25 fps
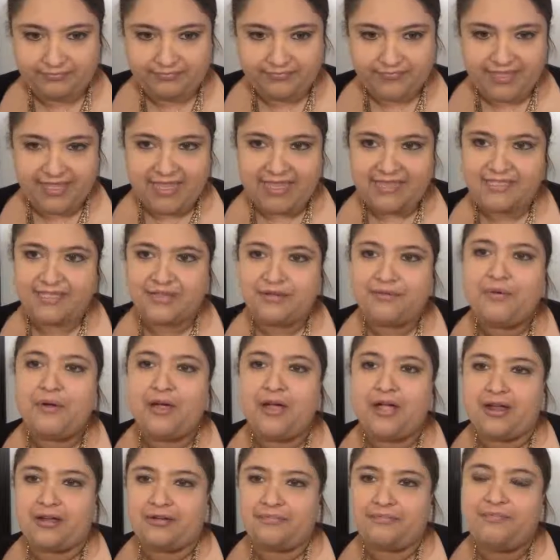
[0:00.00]
Yes, you
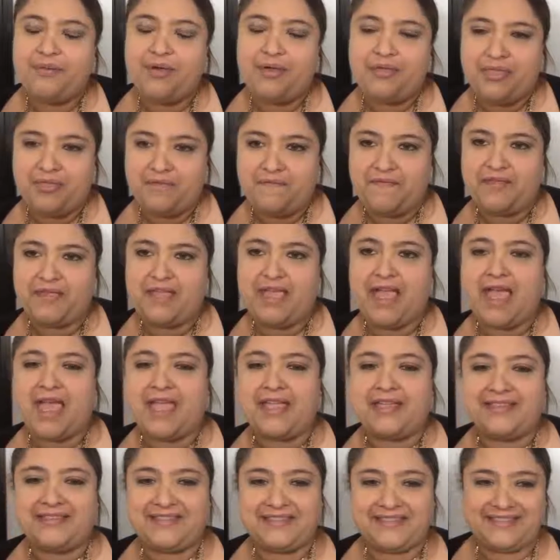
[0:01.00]
are. Both of you
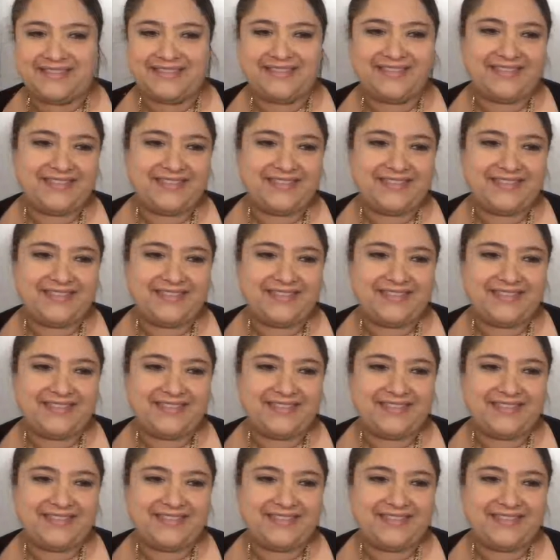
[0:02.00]
guys.